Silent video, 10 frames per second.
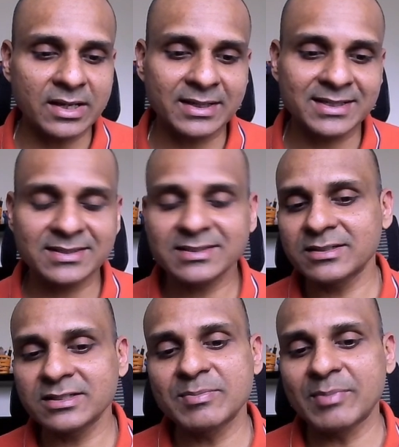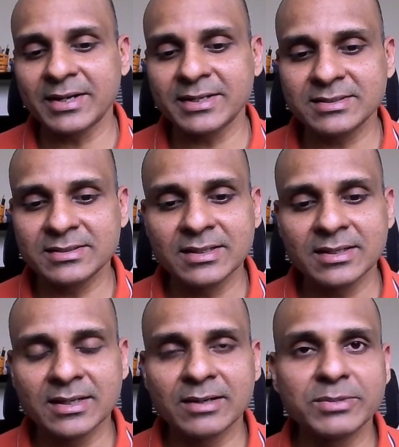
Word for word: these unnecessary spikes,